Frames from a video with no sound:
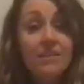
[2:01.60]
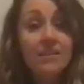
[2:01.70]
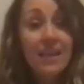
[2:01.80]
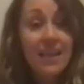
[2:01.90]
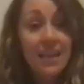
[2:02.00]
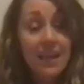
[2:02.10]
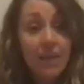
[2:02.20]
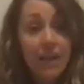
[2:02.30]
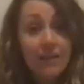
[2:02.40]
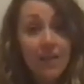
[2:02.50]
take
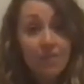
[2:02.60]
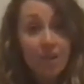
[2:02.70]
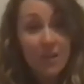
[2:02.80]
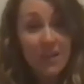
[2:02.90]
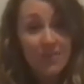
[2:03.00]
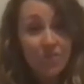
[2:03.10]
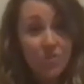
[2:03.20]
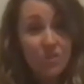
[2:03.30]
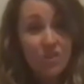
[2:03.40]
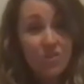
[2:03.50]
that left arm and now
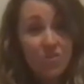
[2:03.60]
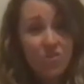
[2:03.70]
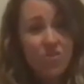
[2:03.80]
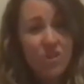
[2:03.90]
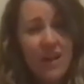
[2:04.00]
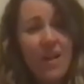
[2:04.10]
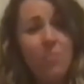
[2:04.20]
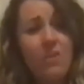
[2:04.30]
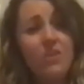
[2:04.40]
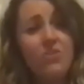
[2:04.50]
just reach it straight
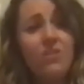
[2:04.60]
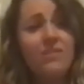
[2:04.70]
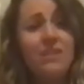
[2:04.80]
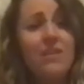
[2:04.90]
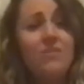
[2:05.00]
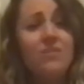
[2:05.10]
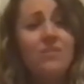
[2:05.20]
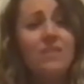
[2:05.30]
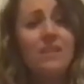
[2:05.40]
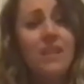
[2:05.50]
up like you could touch the
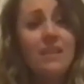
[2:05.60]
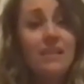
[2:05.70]
ceiling,